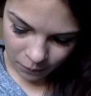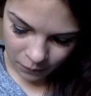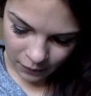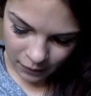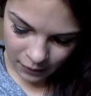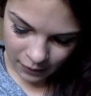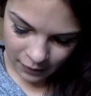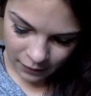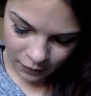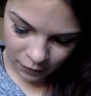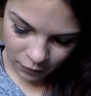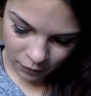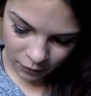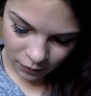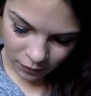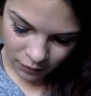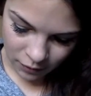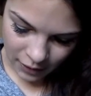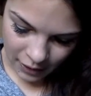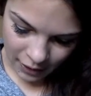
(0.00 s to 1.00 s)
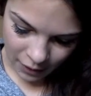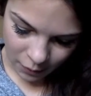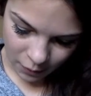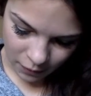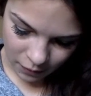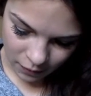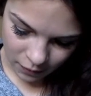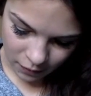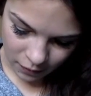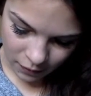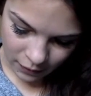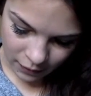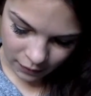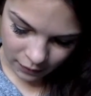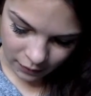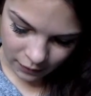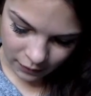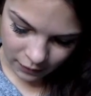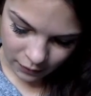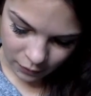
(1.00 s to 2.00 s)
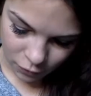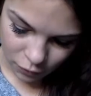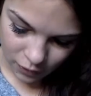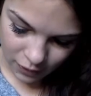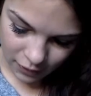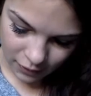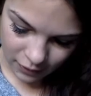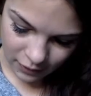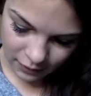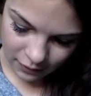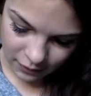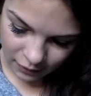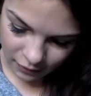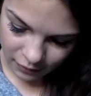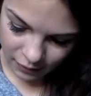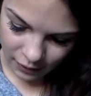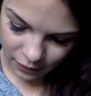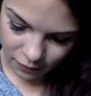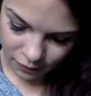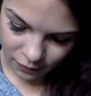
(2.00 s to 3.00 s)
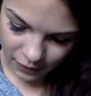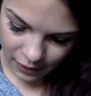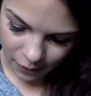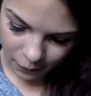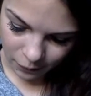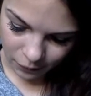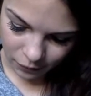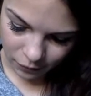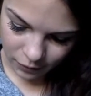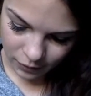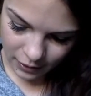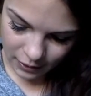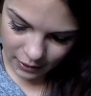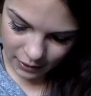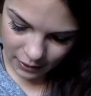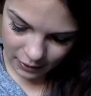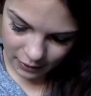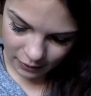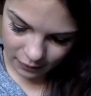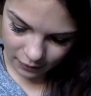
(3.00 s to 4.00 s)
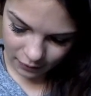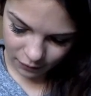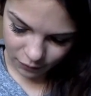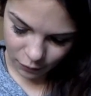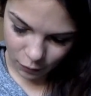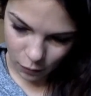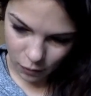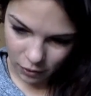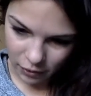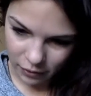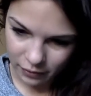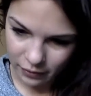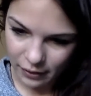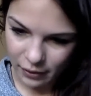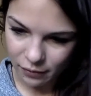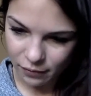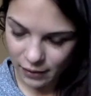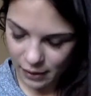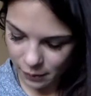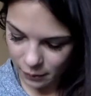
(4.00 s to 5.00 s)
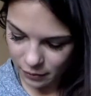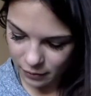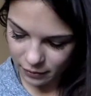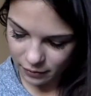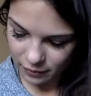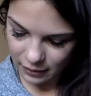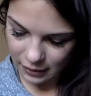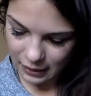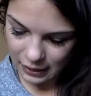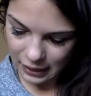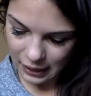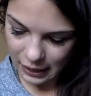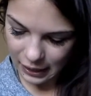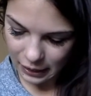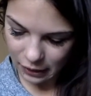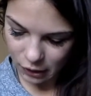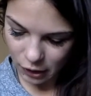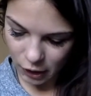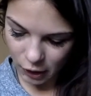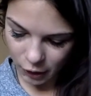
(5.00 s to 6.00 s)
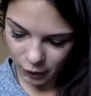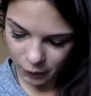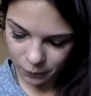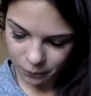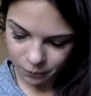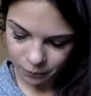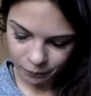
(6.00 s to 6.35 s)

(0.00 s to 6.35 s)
Another good snack with the seeds and dressings is sunflower seeds, if you are a sunflower seed liker.